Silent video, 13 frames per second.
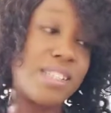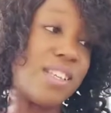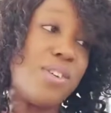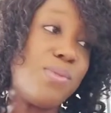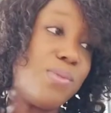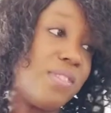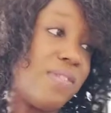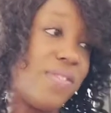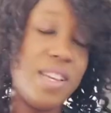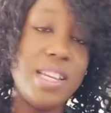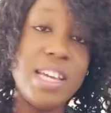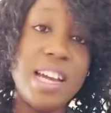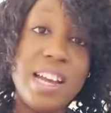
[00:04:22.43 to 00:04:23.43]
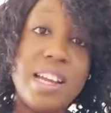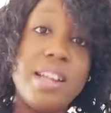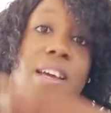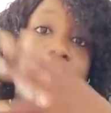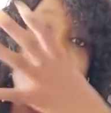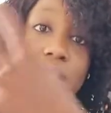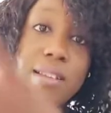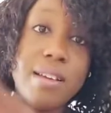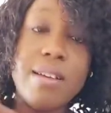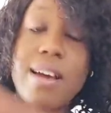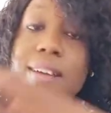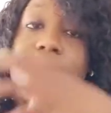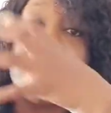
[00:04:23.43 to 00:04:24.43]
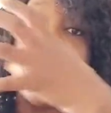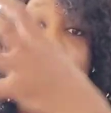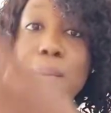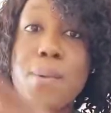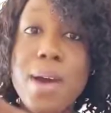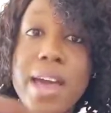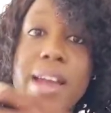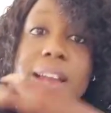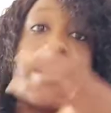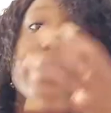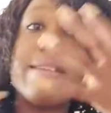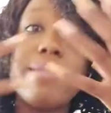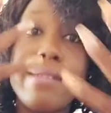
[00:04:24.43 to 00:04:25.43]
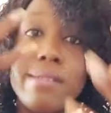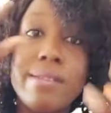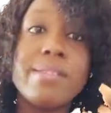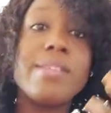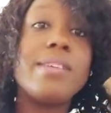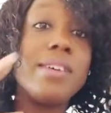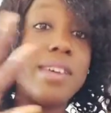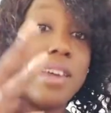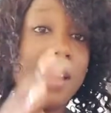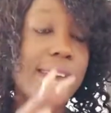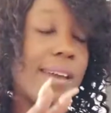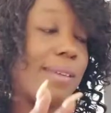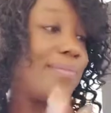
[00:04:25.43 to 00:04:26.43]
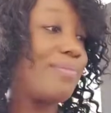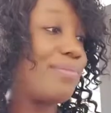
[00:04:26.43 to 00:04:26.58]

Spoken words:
So you know the vineyard after a while, you know? Yeah.